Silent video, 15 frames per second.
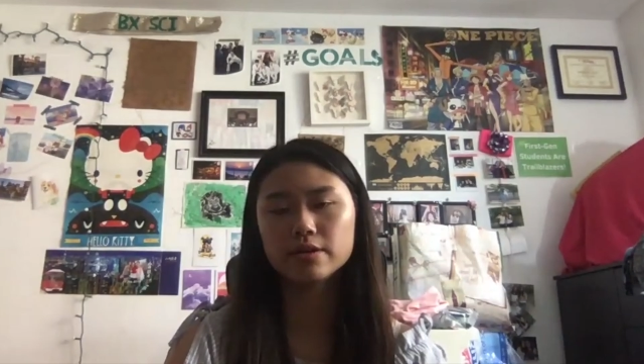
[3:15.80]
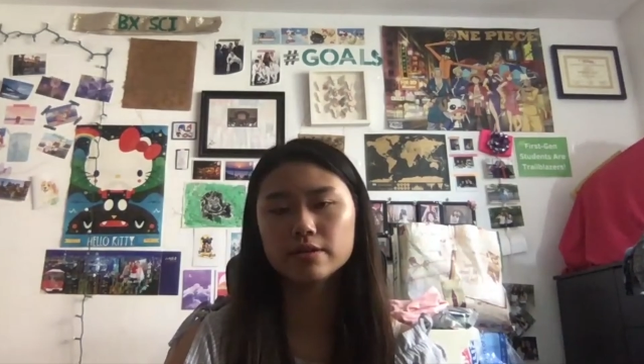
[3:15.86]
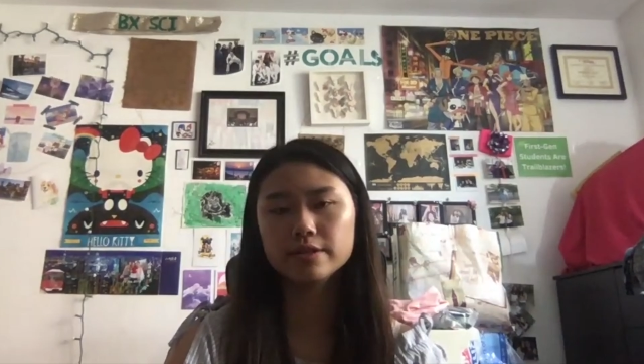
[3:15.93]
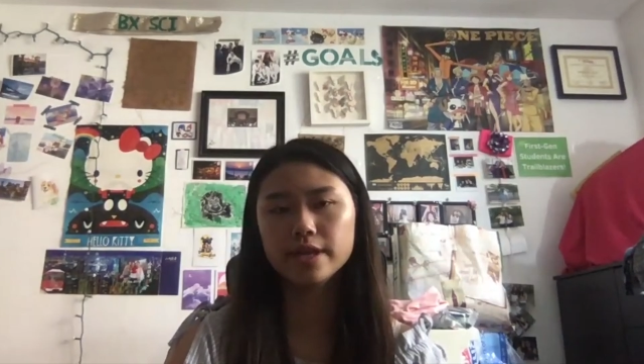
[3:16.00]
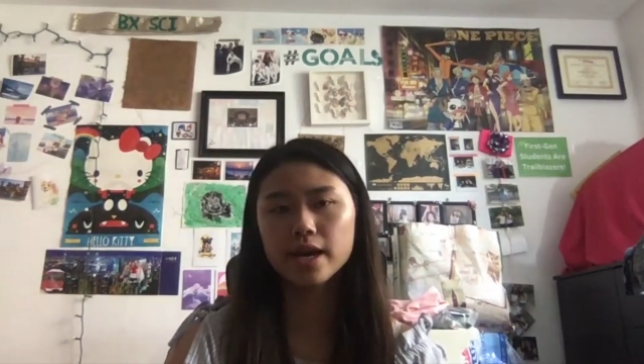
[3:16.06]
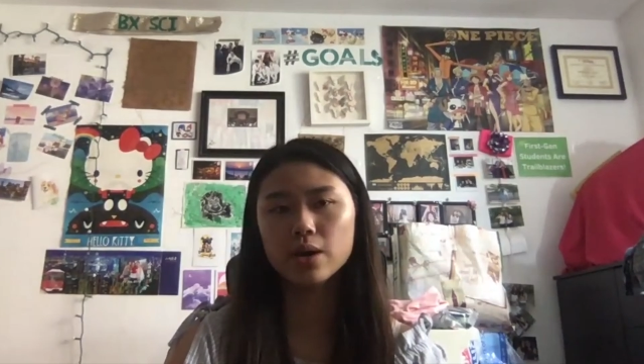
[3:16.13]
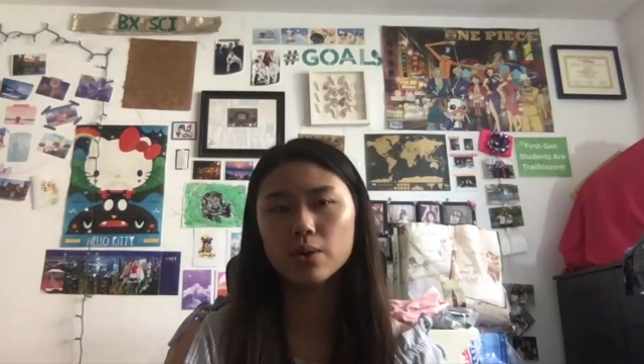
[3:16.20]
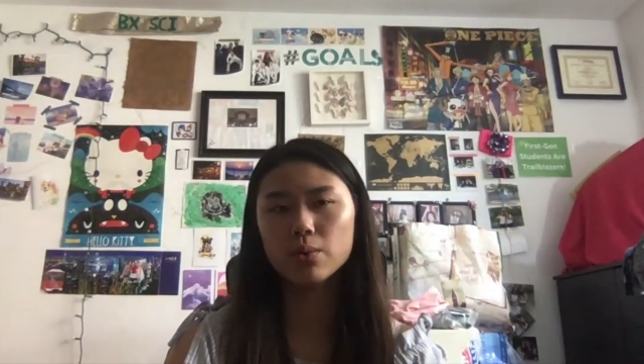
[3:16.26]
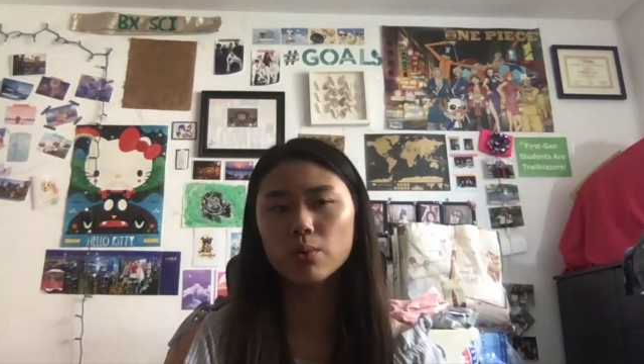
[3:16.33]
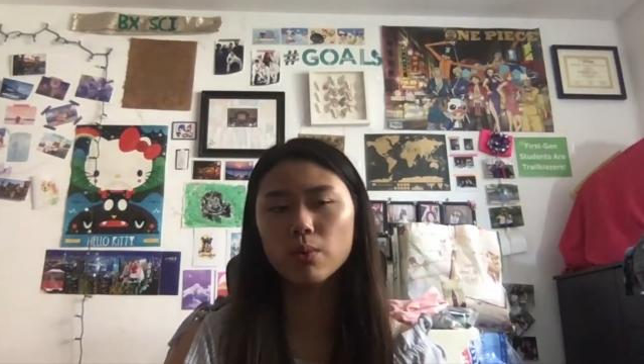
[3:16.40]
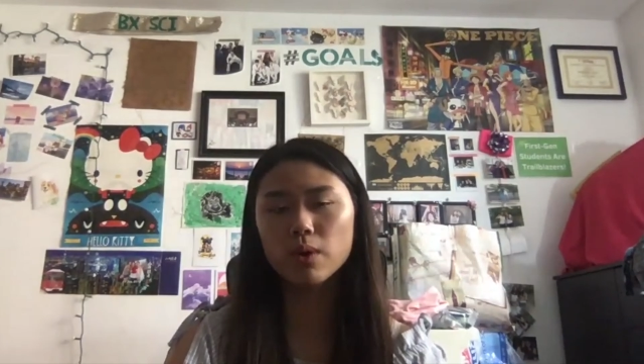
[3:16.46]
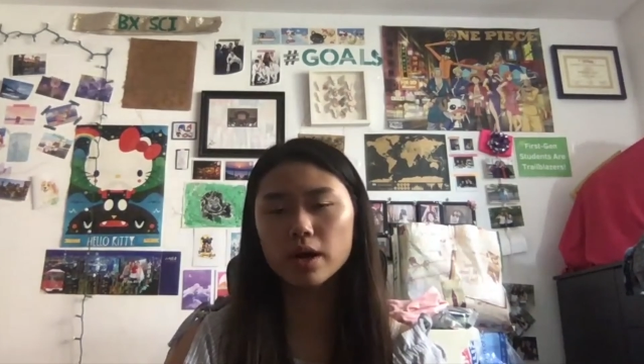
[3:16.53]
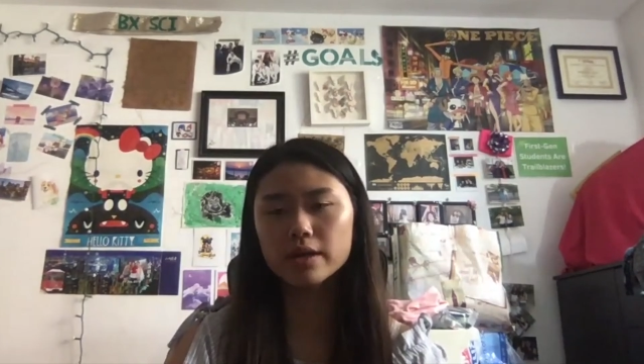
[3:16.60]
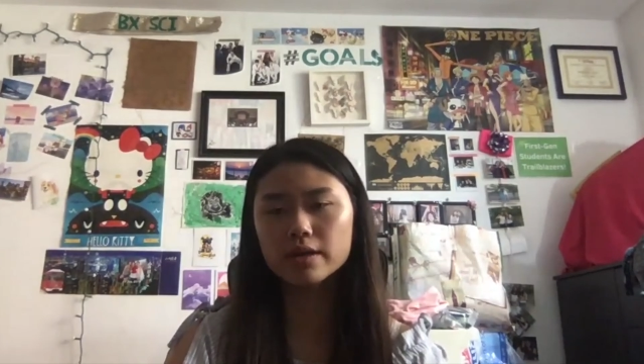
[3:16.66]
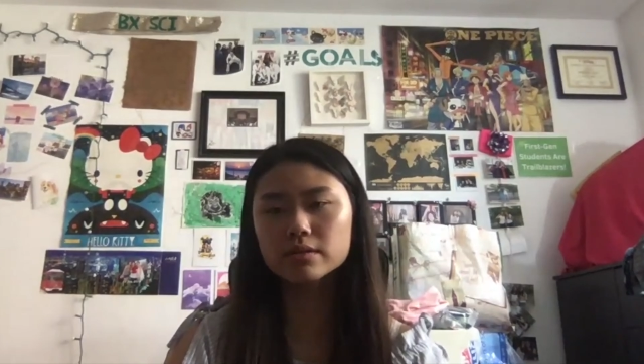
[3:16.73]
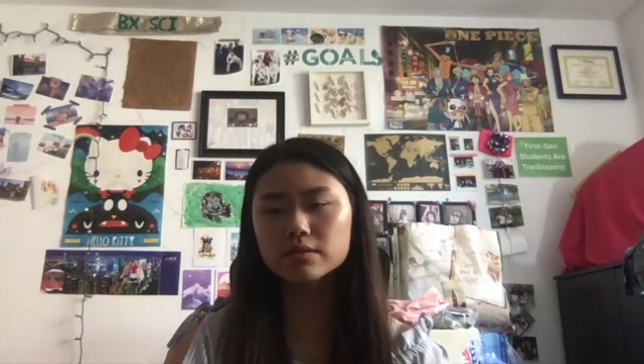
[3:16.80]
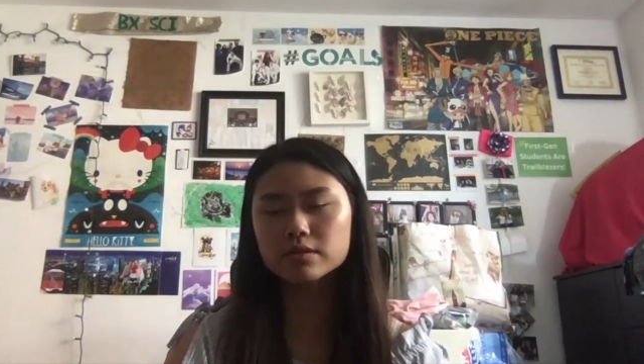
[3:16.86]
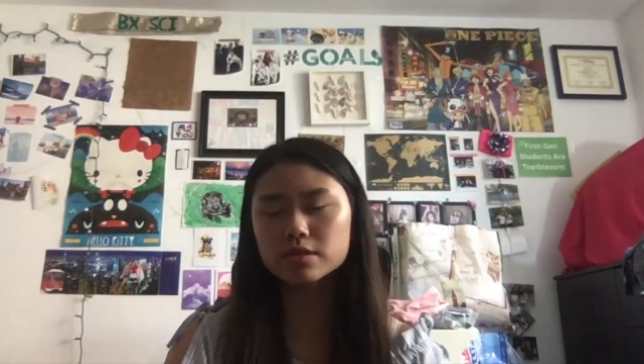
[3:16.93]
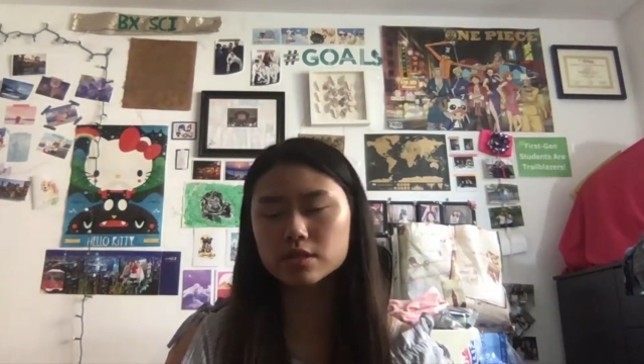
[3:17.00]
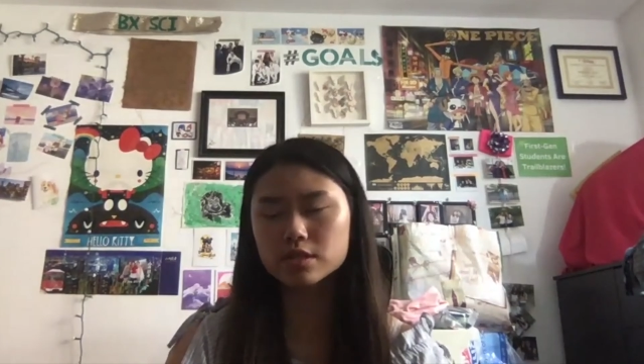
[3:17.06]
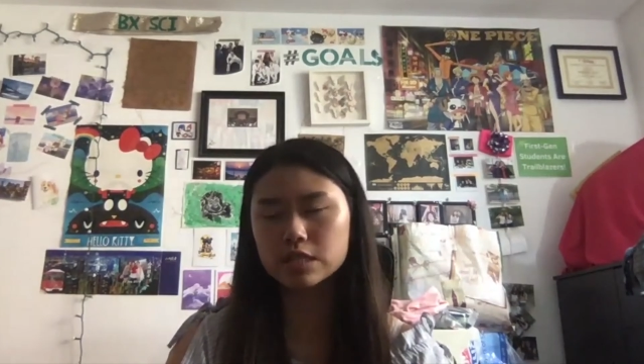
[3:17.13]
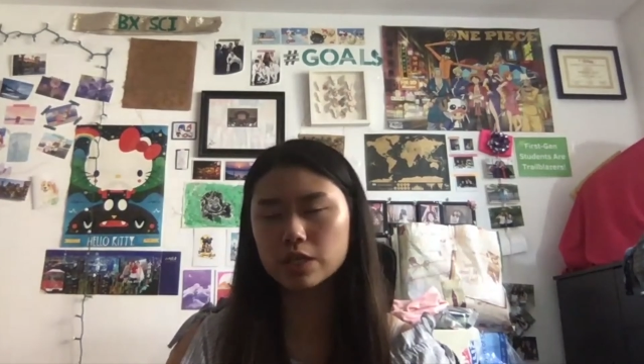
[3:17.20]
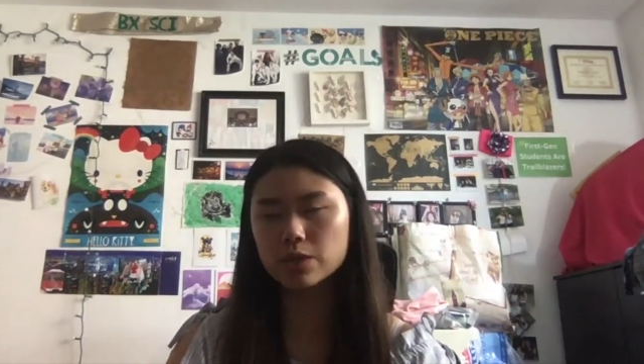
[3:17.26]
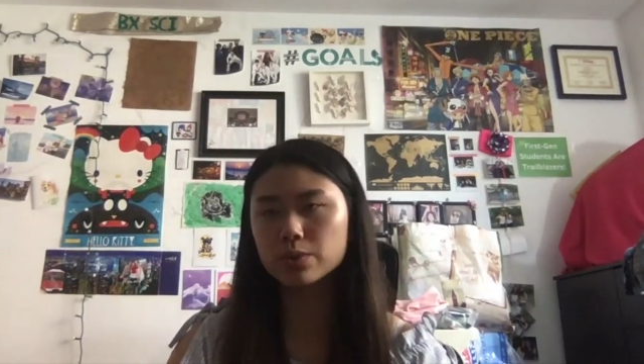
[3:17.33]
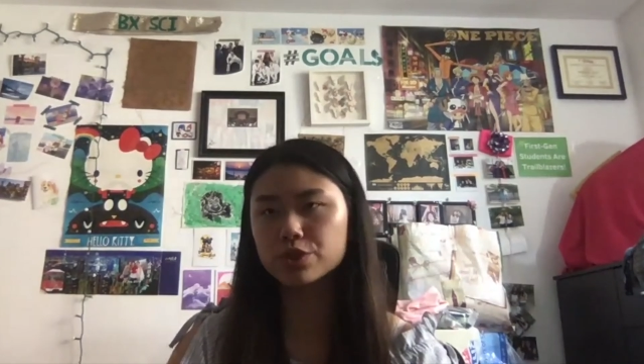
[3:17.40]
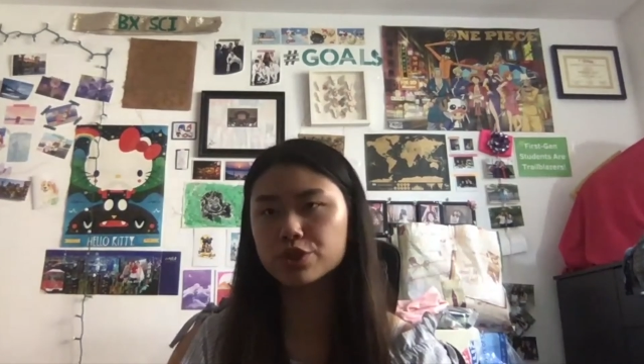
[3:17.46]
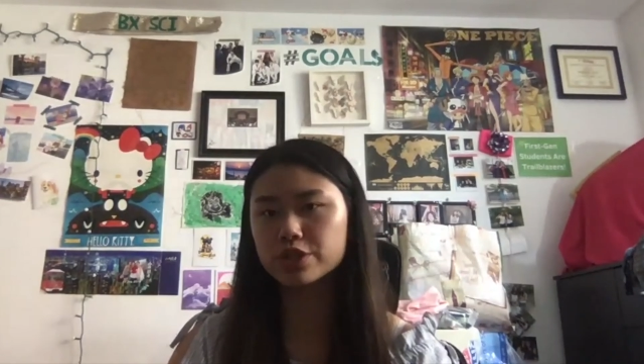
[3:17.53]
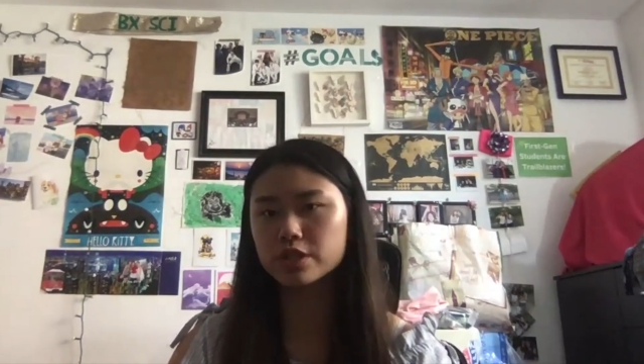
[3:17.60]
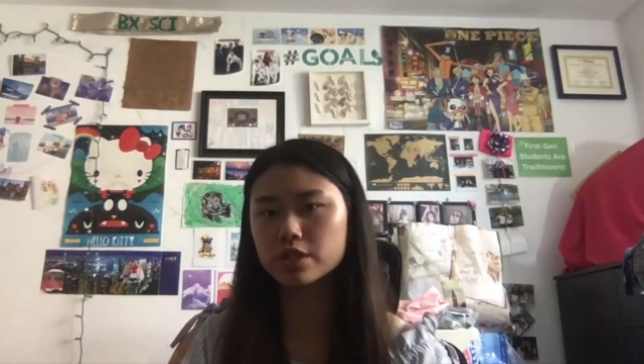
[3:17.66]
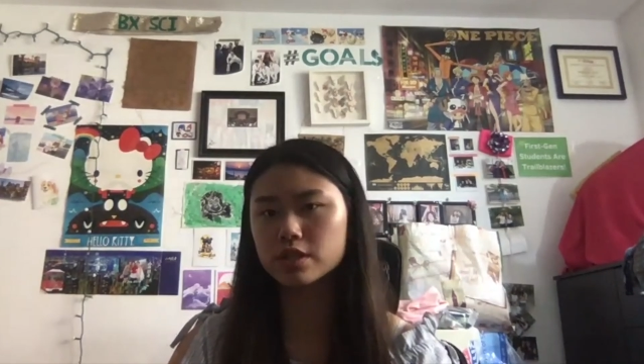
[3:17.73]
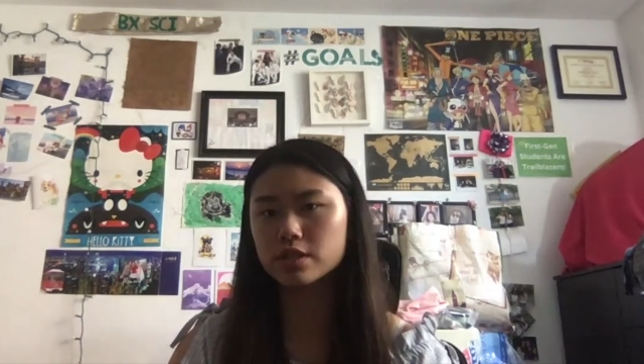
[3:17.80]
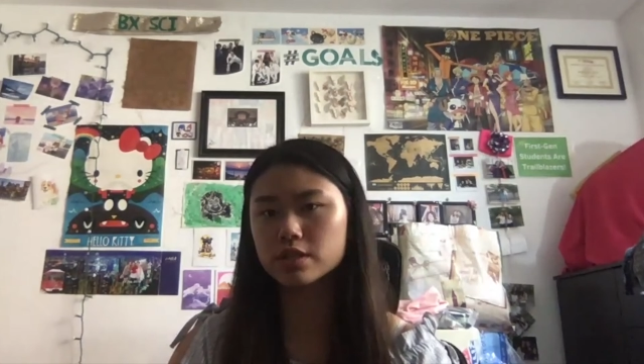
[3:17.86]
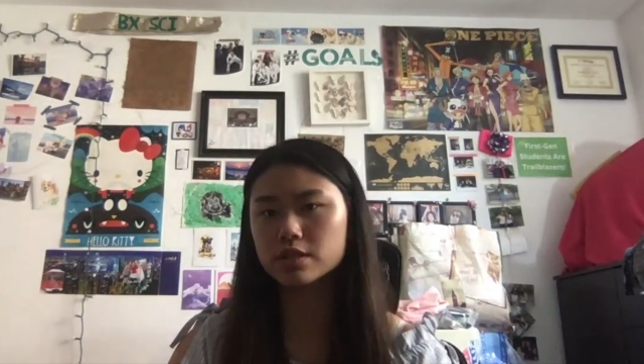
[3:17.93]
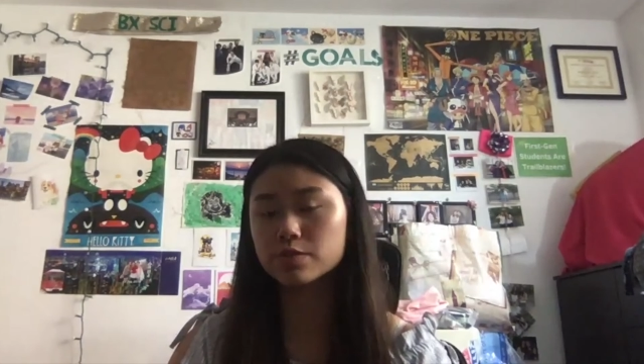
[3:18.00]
Now, what distinguishes